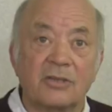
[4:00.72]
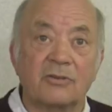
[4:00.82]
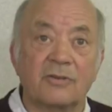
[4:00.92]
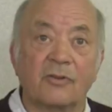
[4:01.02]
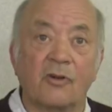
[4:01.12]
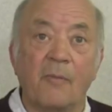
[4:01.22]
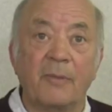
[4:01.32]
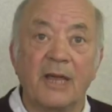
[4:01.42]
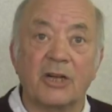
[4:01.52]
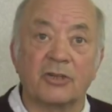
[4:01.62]
a useful
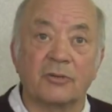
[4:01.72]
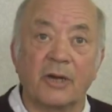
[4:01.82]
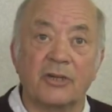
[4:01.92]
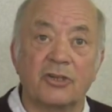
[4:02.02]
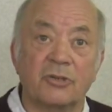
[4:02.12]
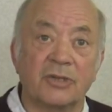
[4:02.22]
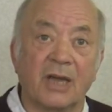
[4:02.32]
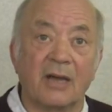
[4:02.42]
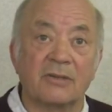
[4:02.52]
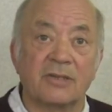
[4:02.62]
combination when
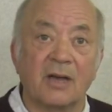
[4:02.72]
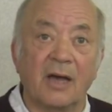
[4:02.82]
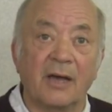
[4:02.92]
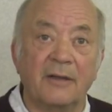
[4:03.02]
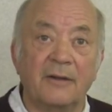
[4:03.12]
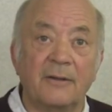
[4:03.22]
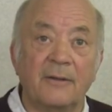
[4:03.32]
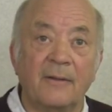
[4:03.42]
shooting outside.